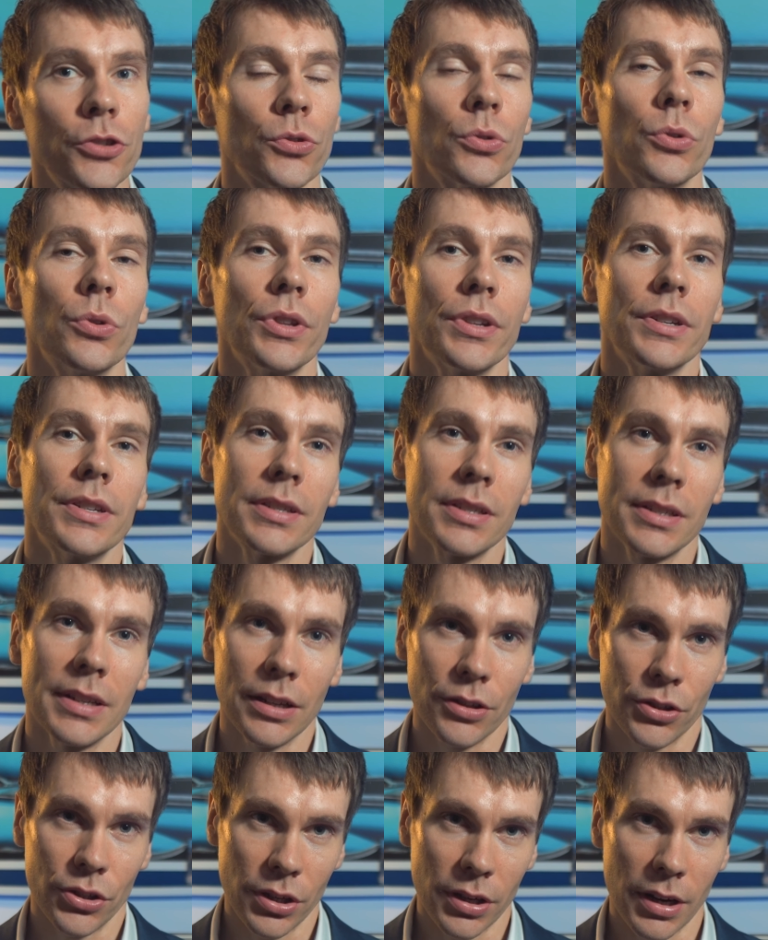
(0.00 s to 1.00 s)
to draw the
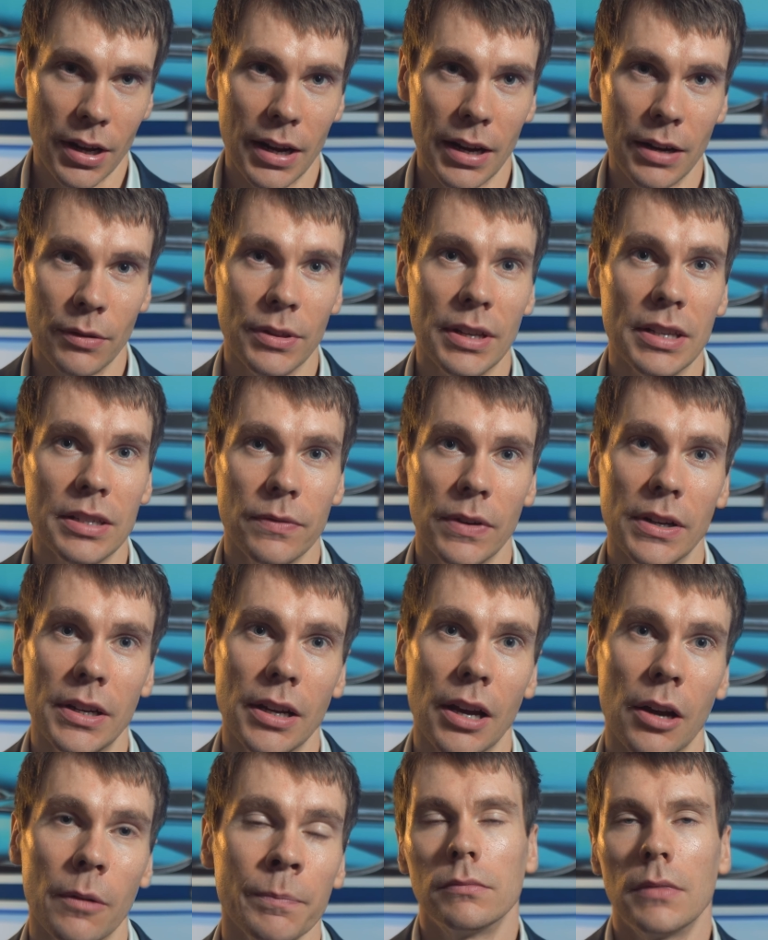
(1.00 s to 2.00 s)
distinction here in this
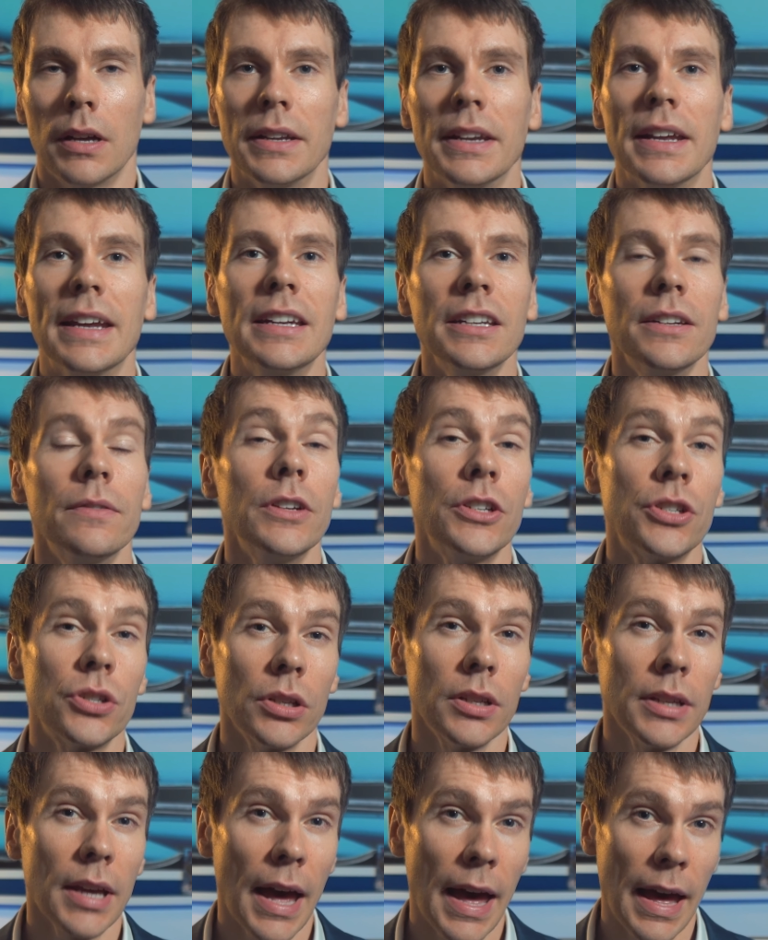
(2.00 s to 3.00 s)
video, an
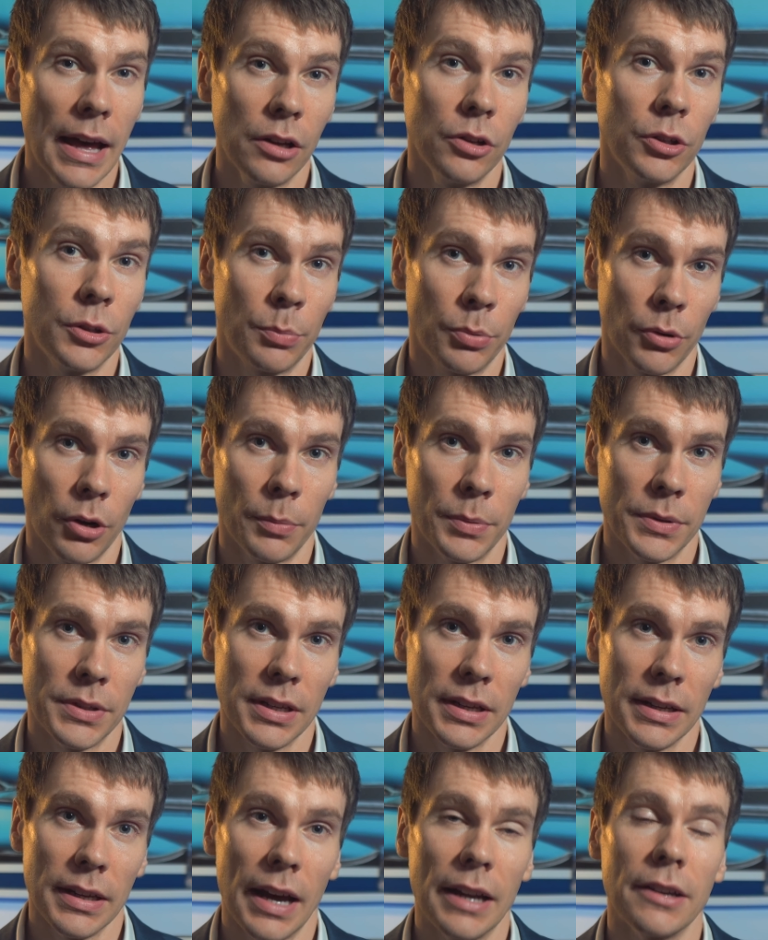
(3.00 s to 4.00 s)
individually held
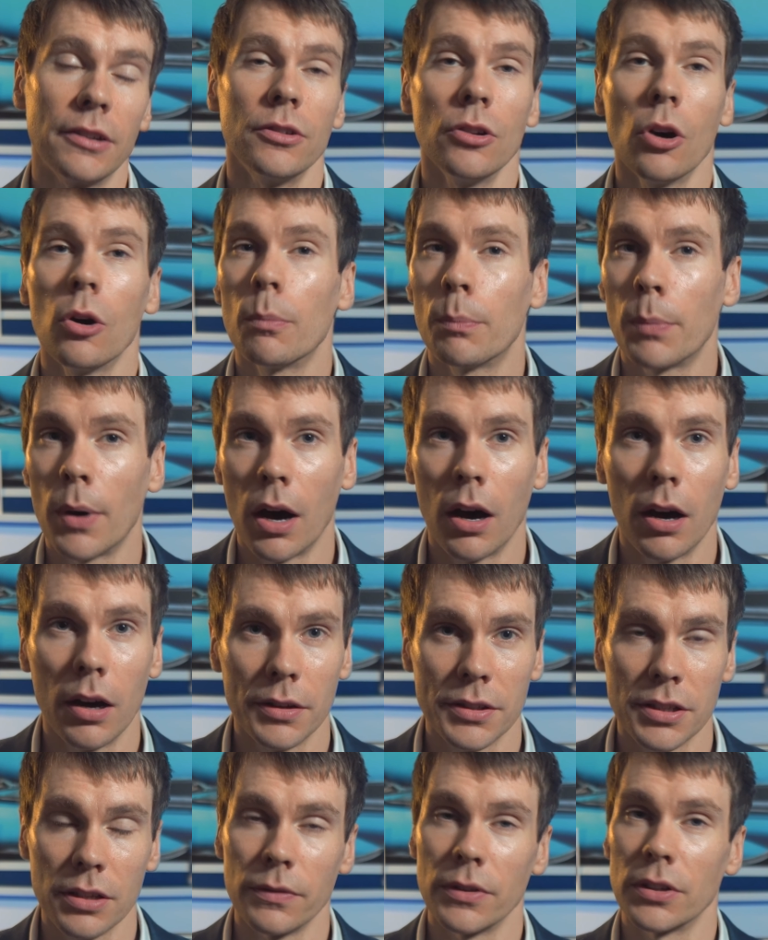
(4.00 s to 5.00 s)
property and not
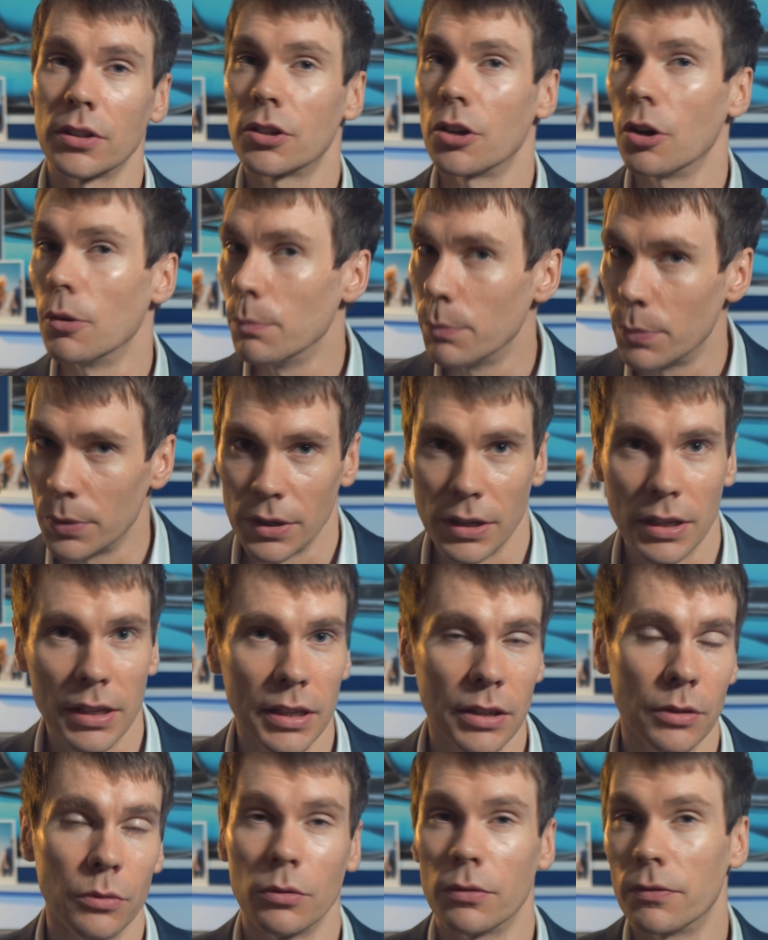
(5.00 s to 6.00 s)
part of a
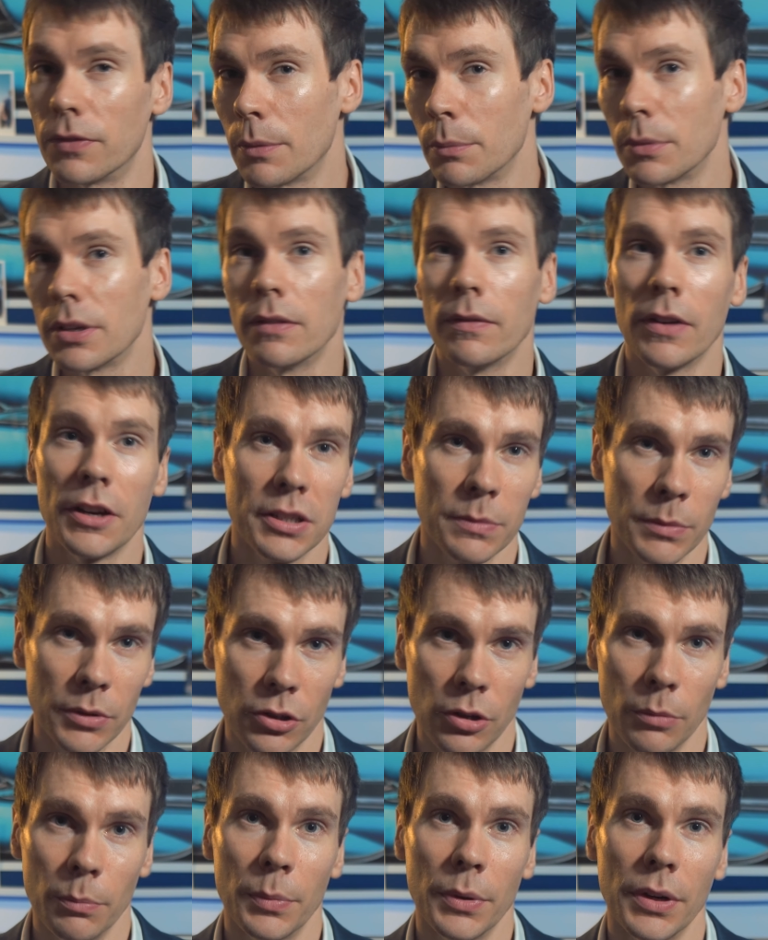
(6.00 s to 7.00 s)
company or a family
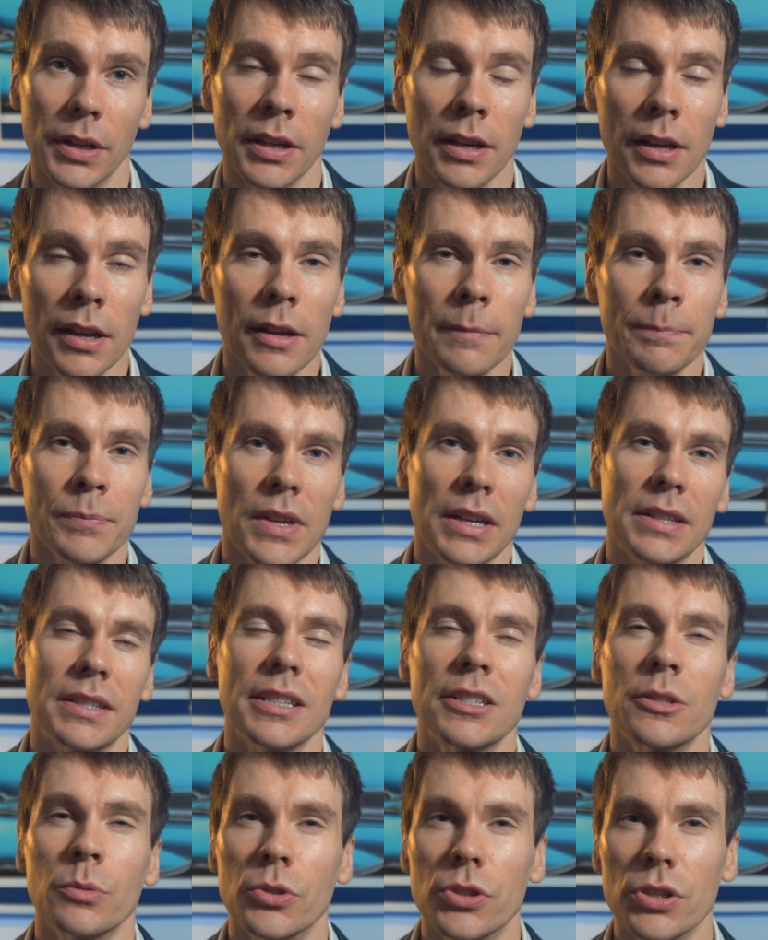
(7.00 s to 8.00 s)
investment company, as
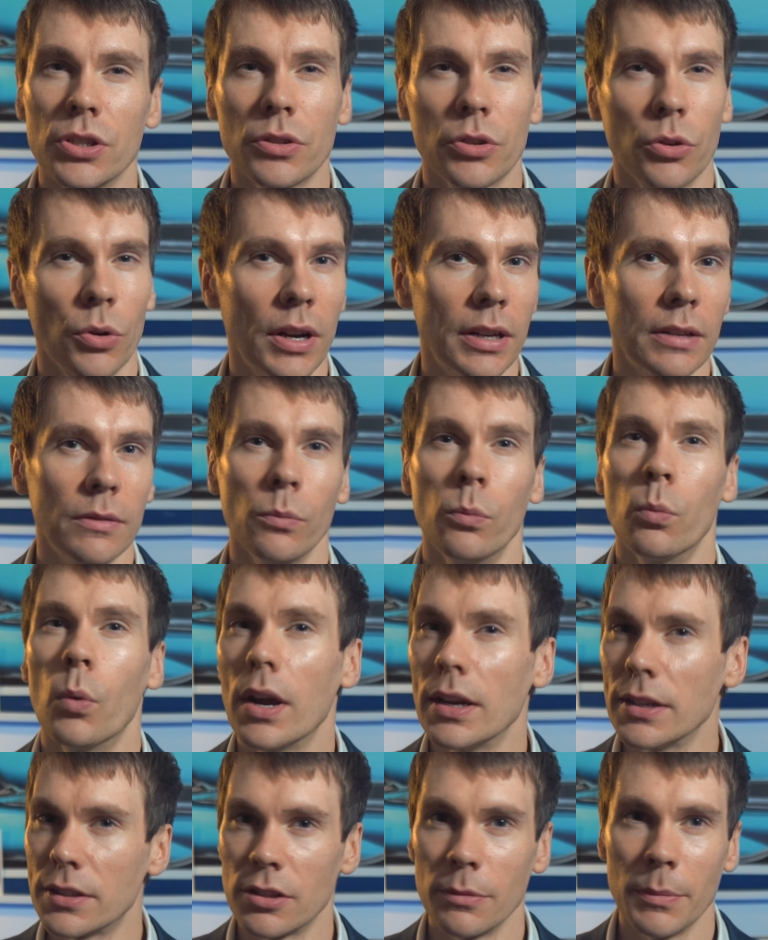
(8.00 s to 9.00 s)
this would just create
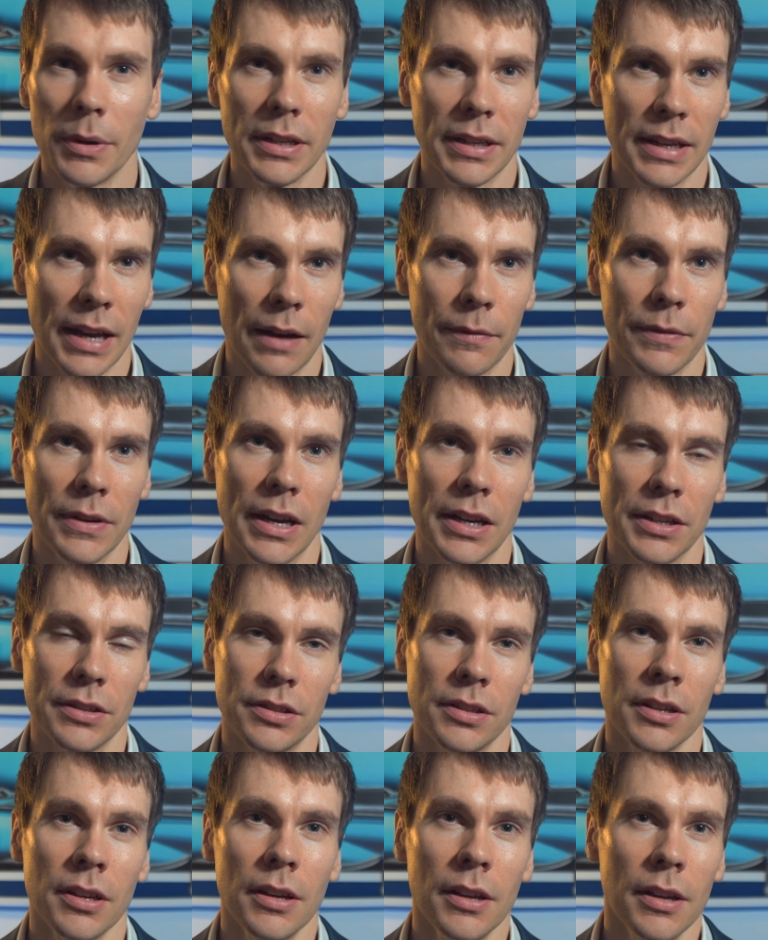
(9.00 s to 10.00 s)
way too many
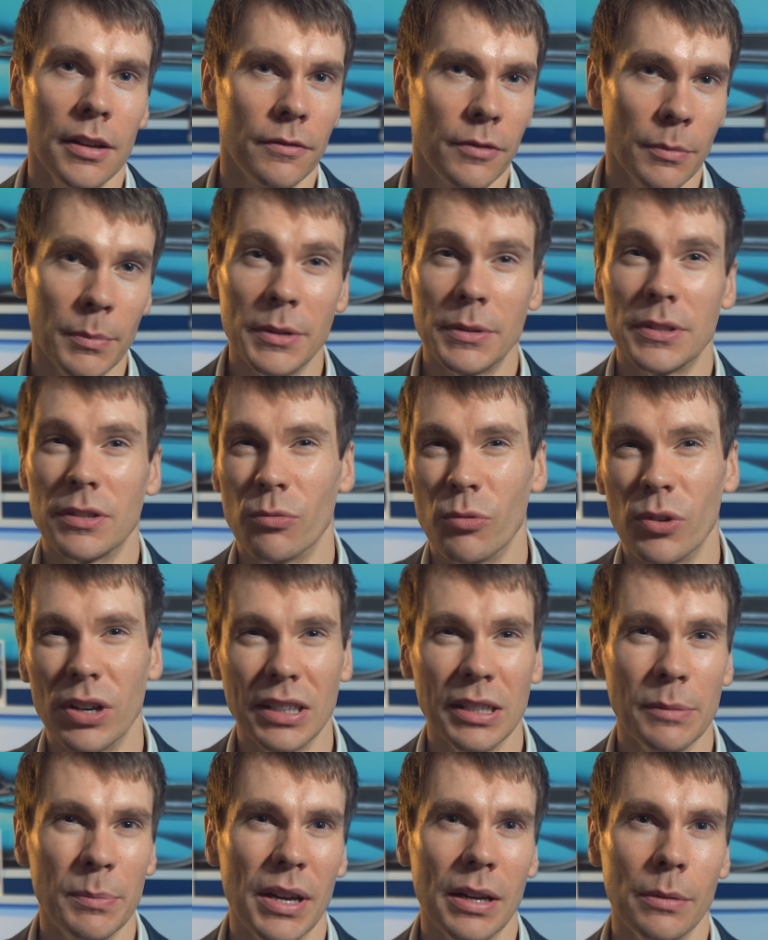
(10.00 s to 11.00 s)
caveats for me to
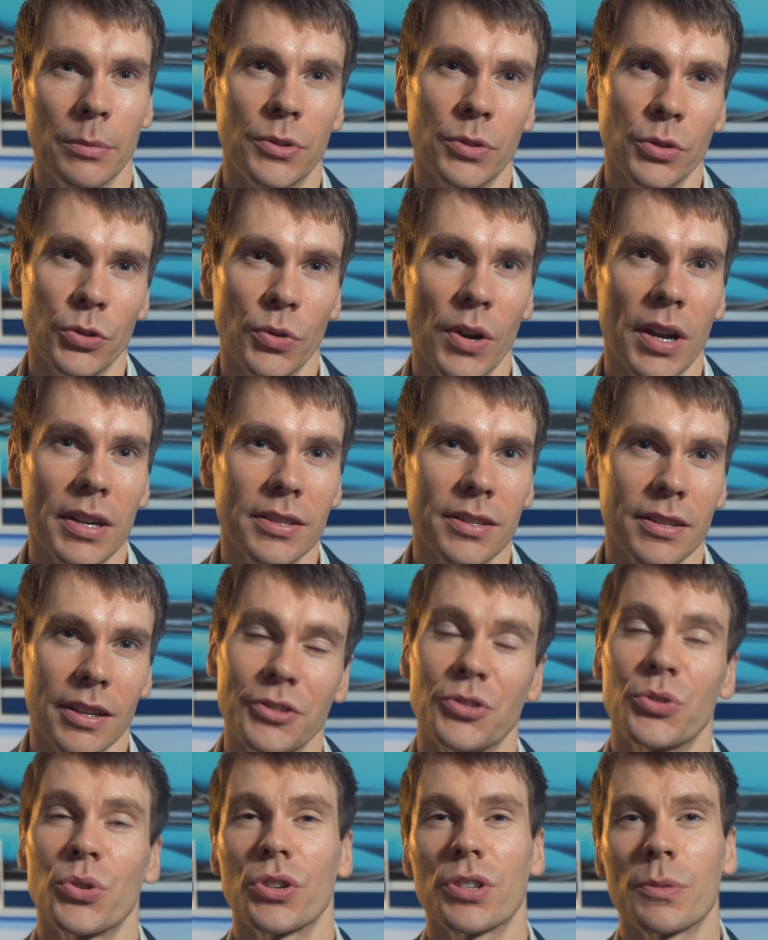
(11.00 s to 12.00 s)
really be able to address,
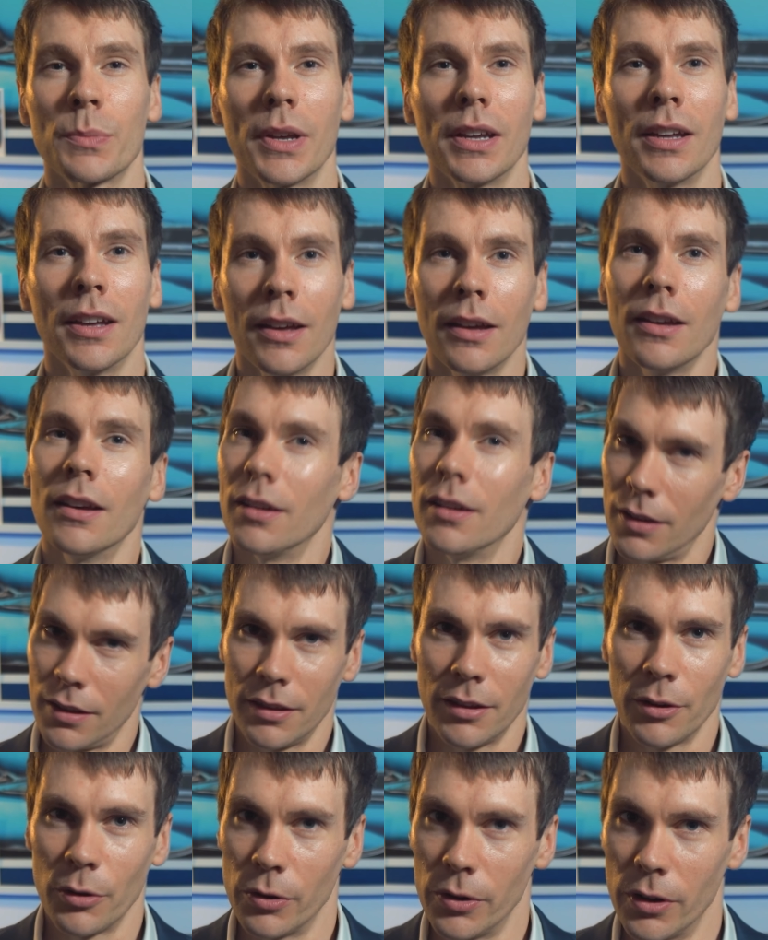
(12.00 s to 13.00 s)
and trust me,
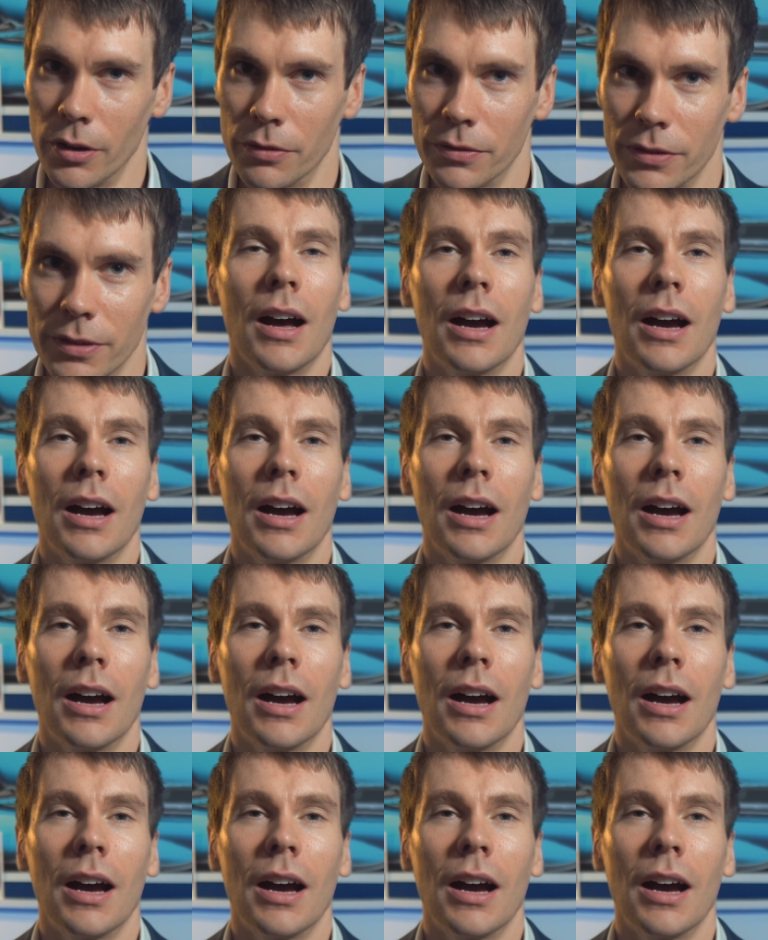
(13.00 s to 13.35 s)
there are enough.